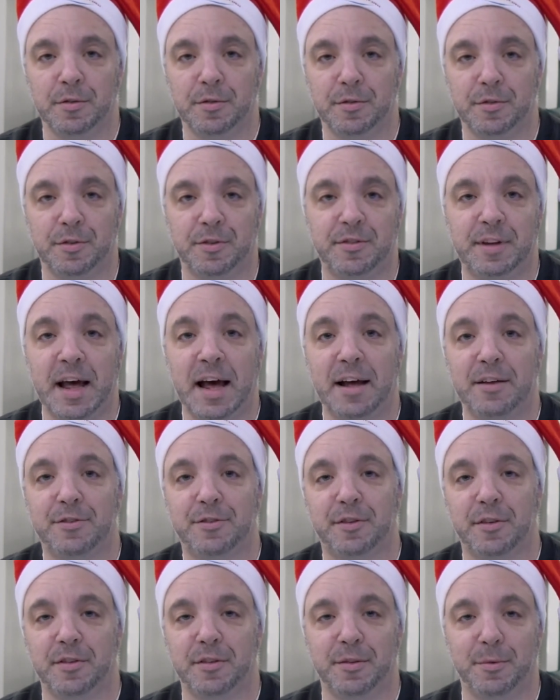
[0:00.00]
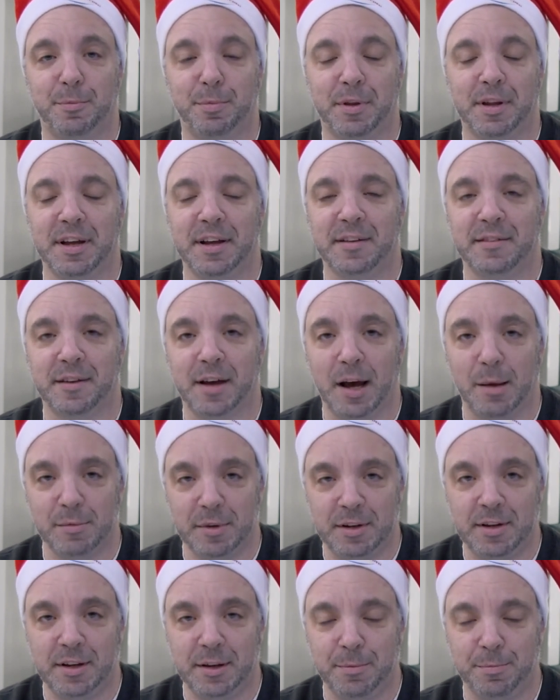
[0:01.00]
stats and the playing time
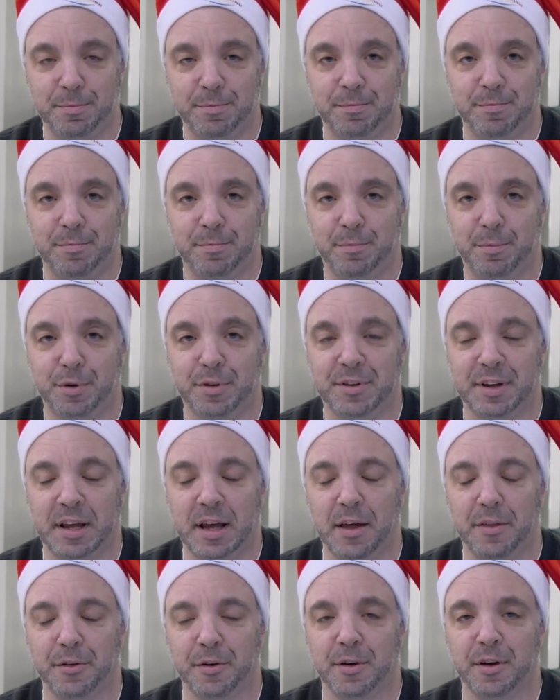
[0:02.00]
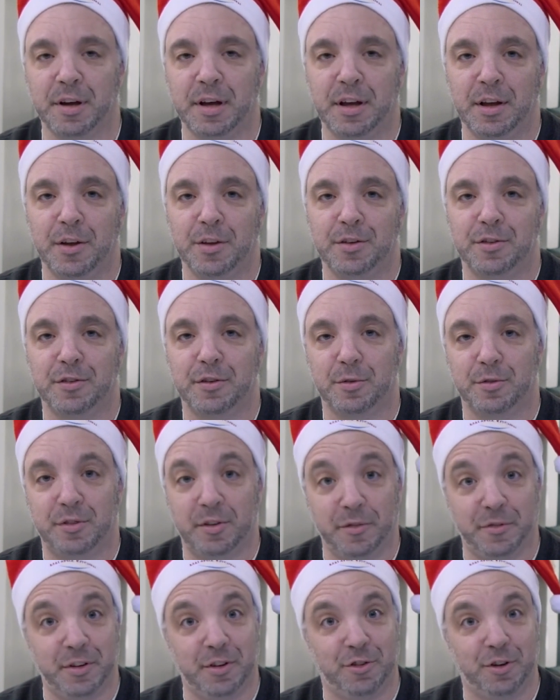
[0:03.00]
that he put together. So
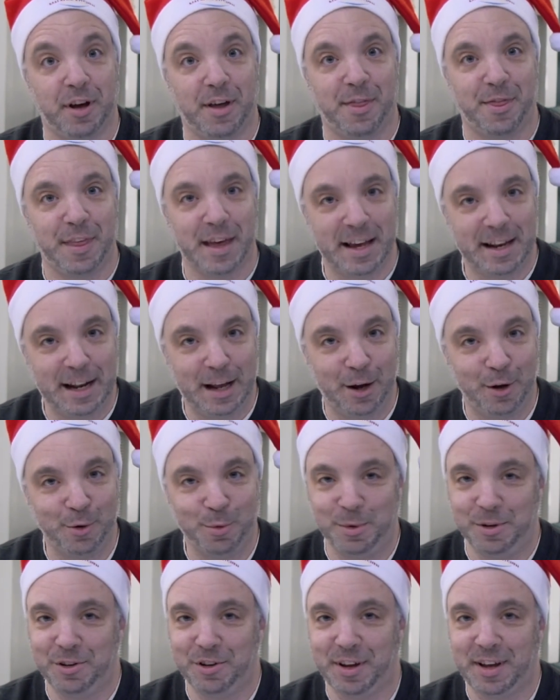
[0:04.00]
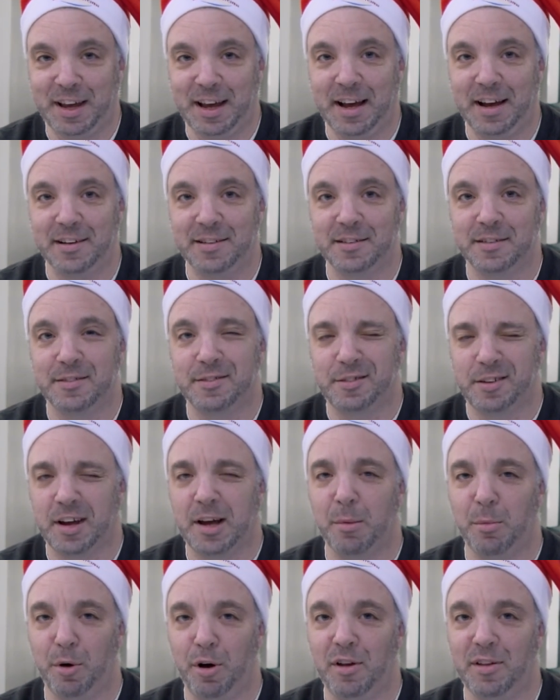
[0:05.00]
definitely check that out when you can. Check
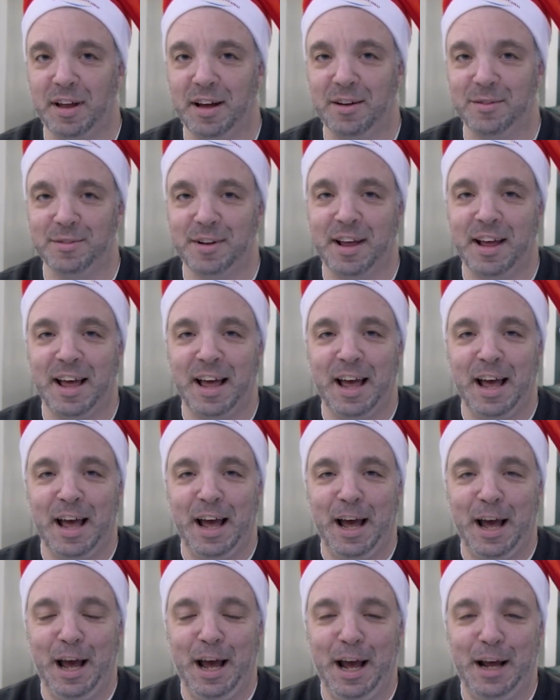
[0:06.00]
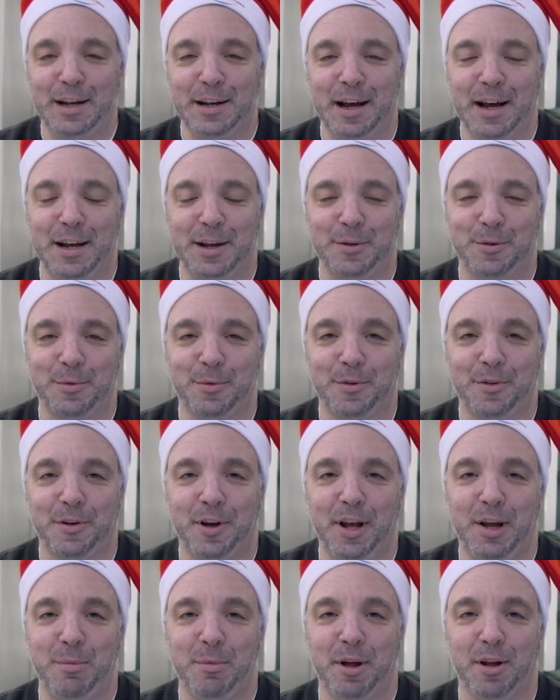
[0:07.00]
them all out. And I
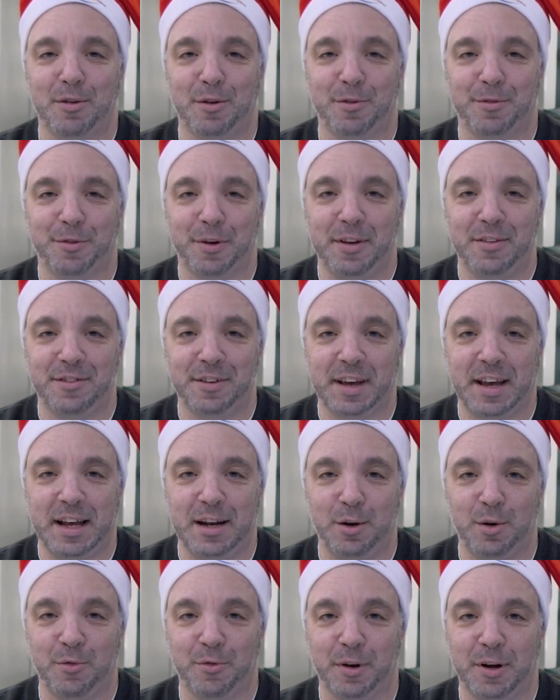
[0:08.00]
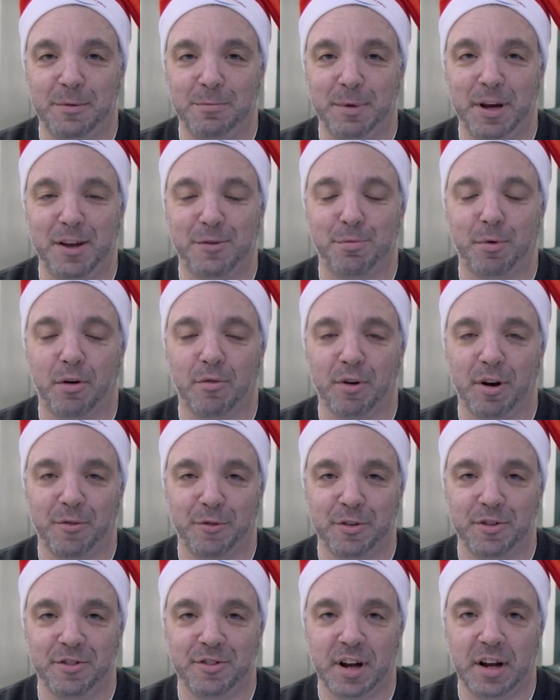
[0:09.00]
emailed our friends again over at
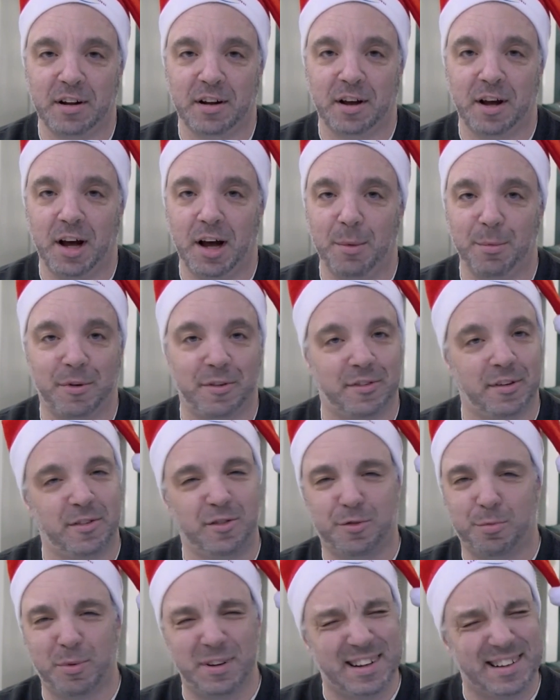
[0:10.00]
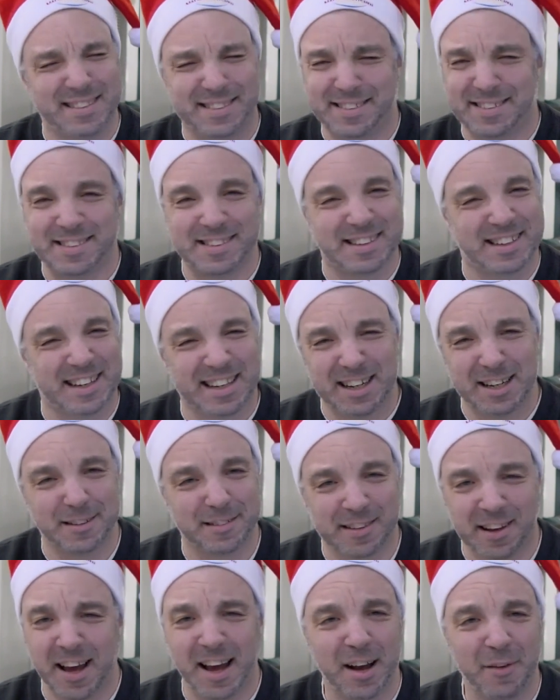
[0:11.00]
baseballreference.com because I just want to kind of
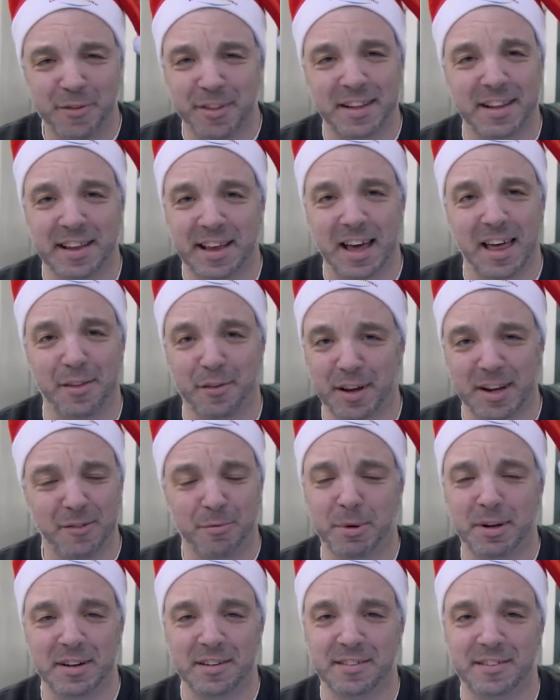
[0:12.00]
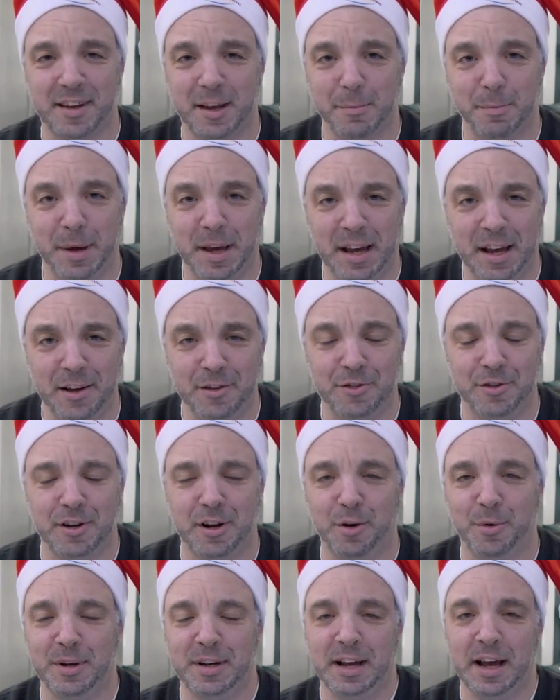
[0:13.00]
tie everything together, get everybody on the same page, you
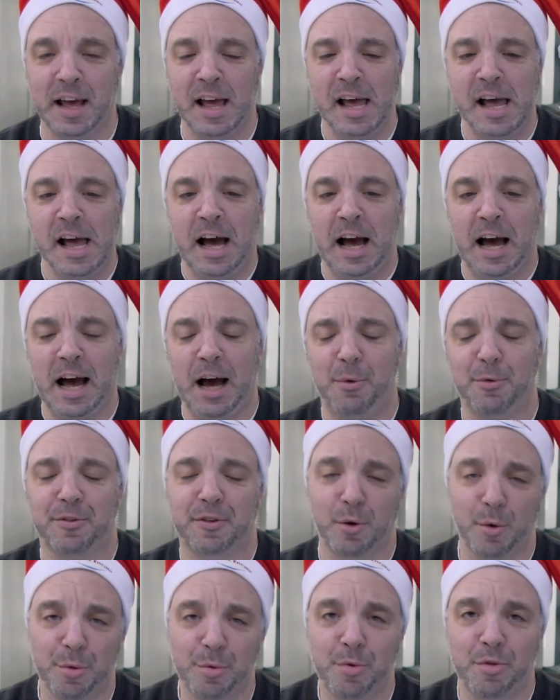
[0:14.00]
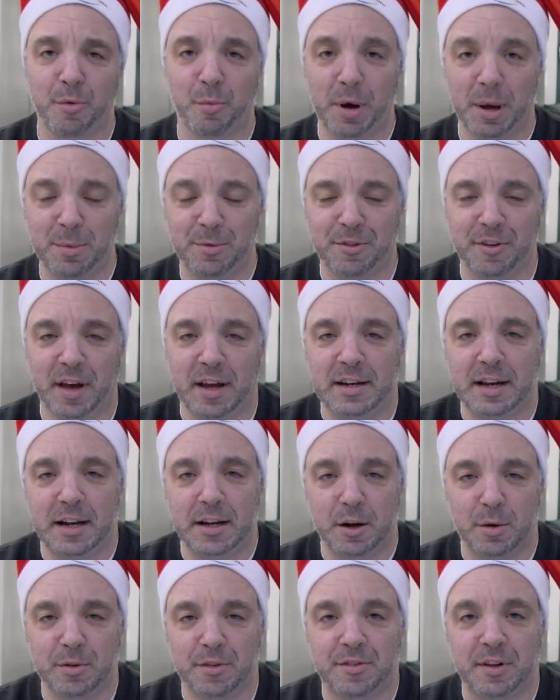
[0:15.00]
know. And I was going through the website and I
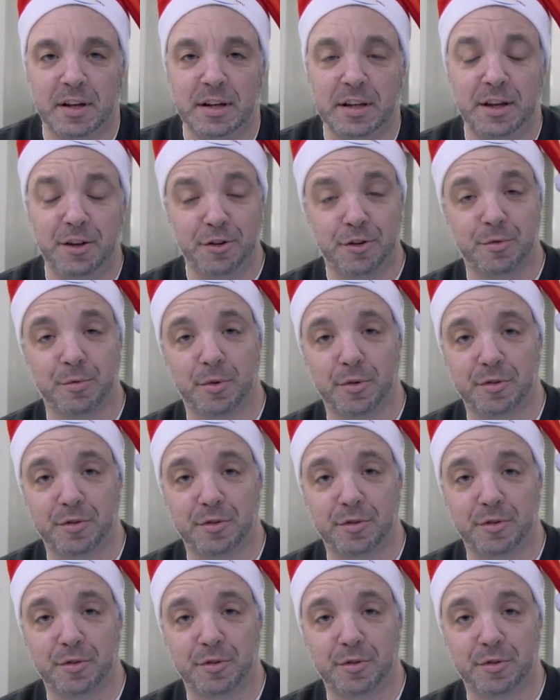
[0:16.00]
noticed that Ichiro